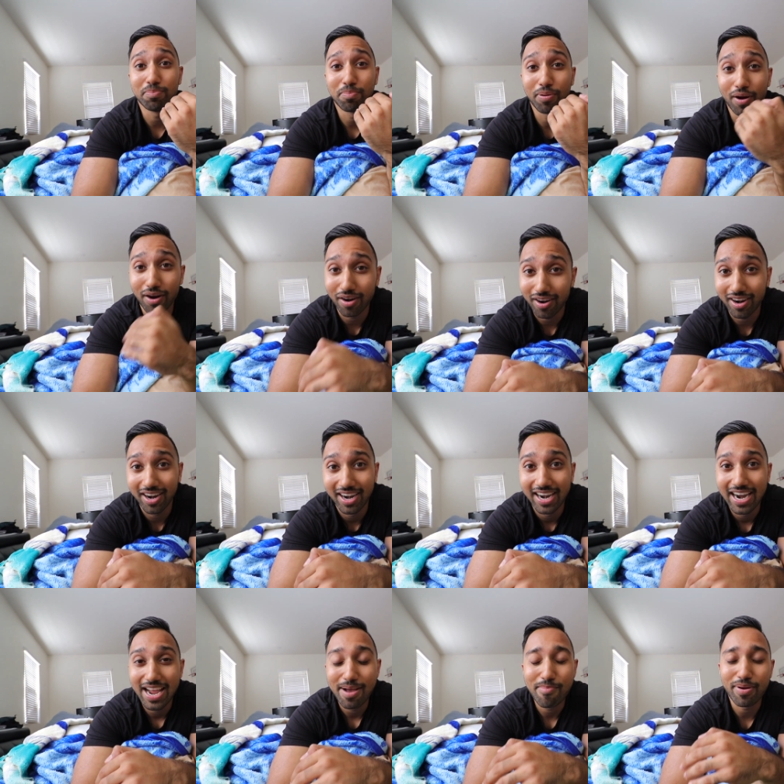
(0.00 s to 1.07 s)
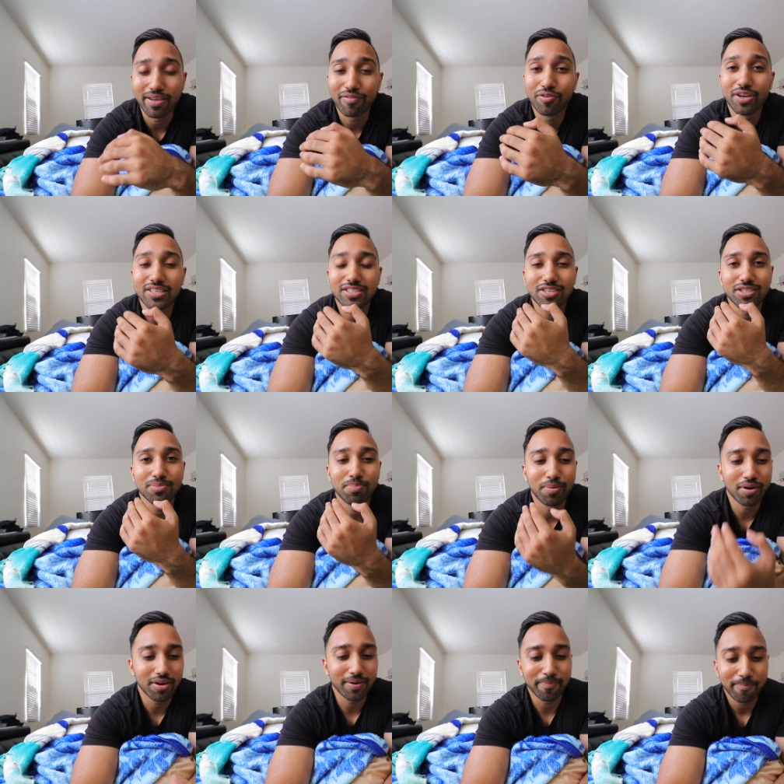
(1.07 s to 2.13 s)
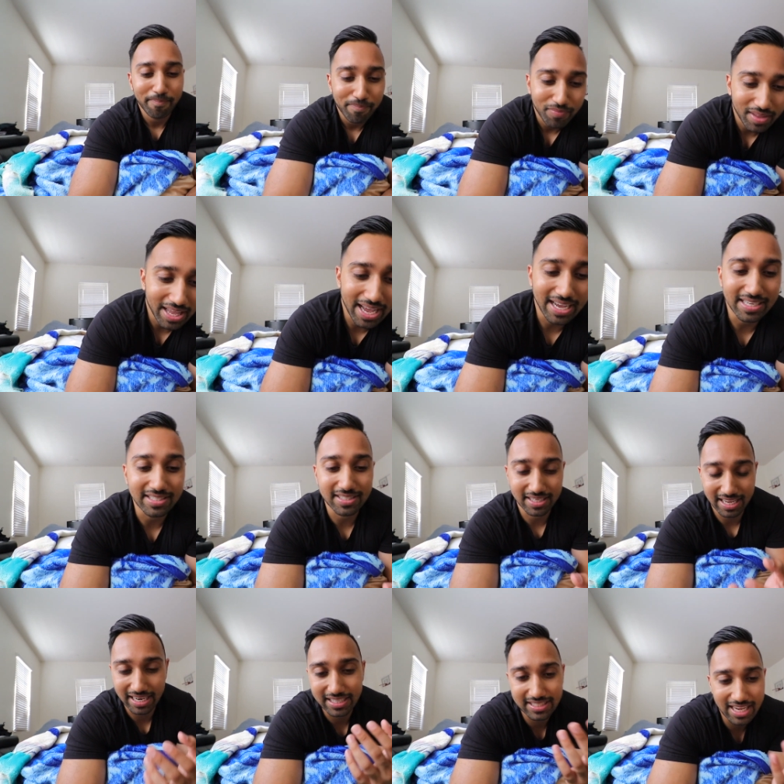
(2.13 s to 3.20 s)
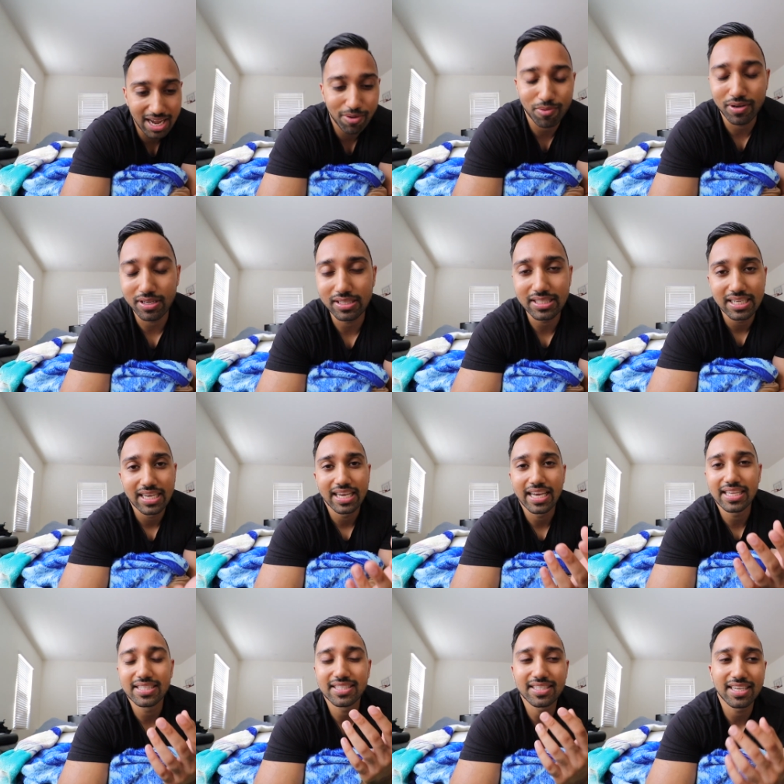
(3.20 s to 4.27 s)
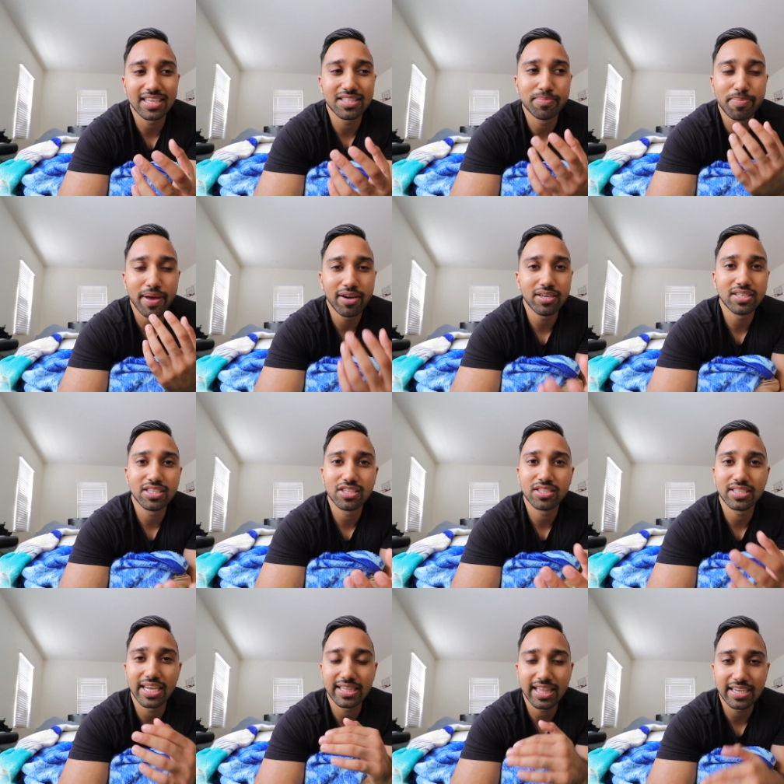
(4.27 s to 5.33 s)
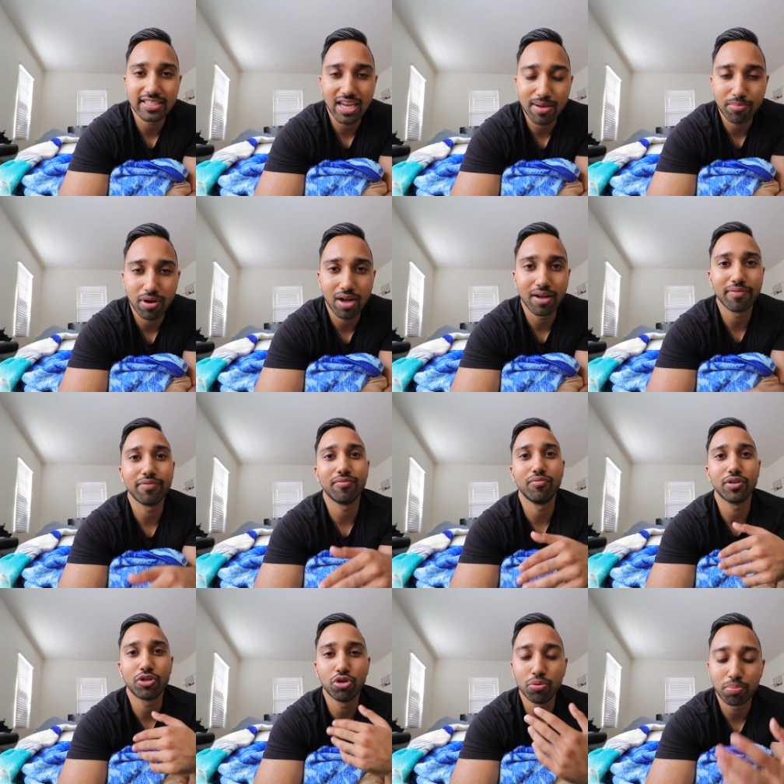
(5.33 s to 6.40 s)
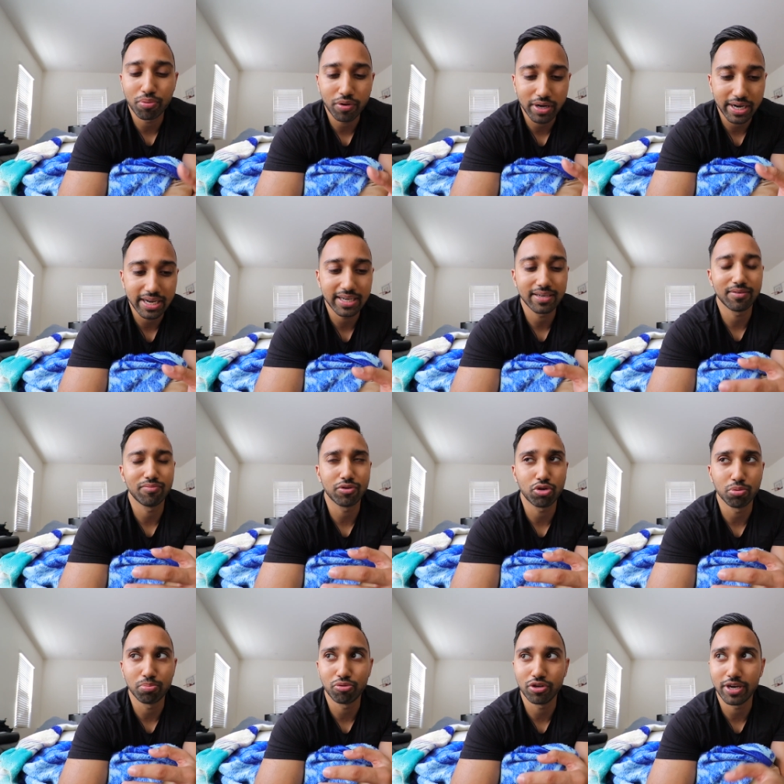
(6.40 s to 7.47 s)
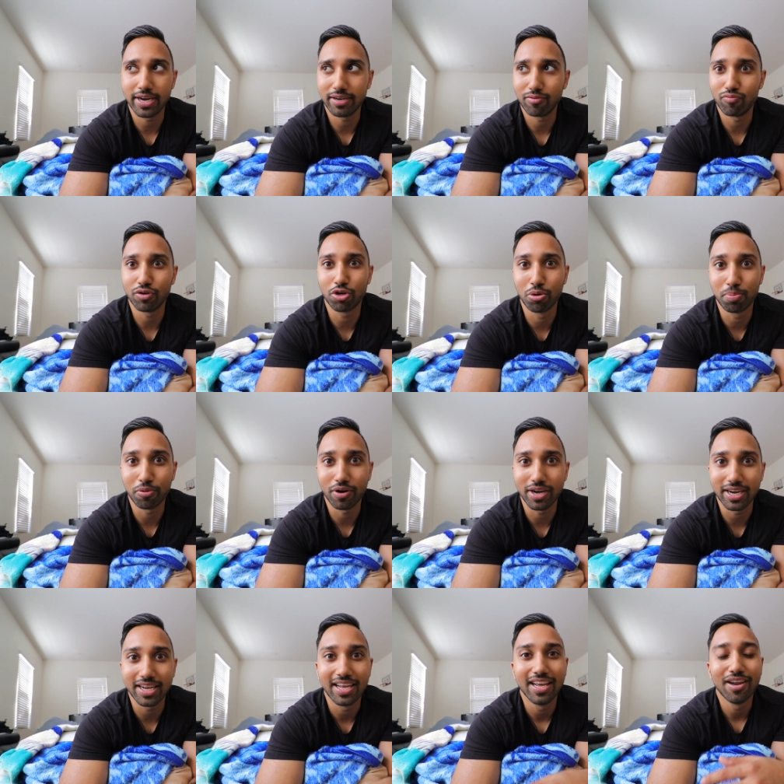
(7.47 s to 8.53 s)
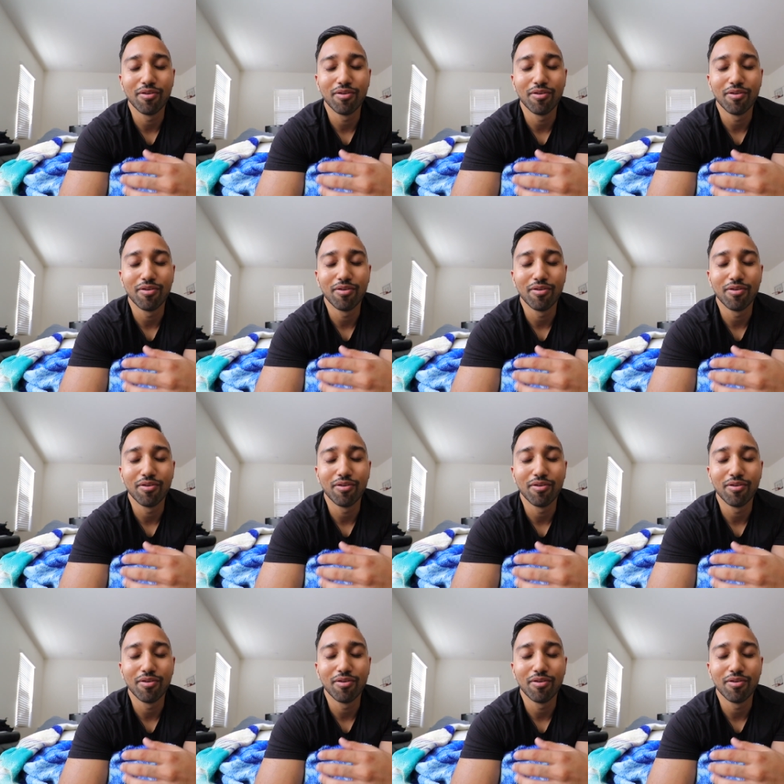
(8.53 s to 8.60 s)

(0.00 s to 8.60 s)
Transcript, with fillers: burnt. But if you guys are as burnt as at least I was, it's it's better to just take that time off, recuperate, recuperate, recuperate,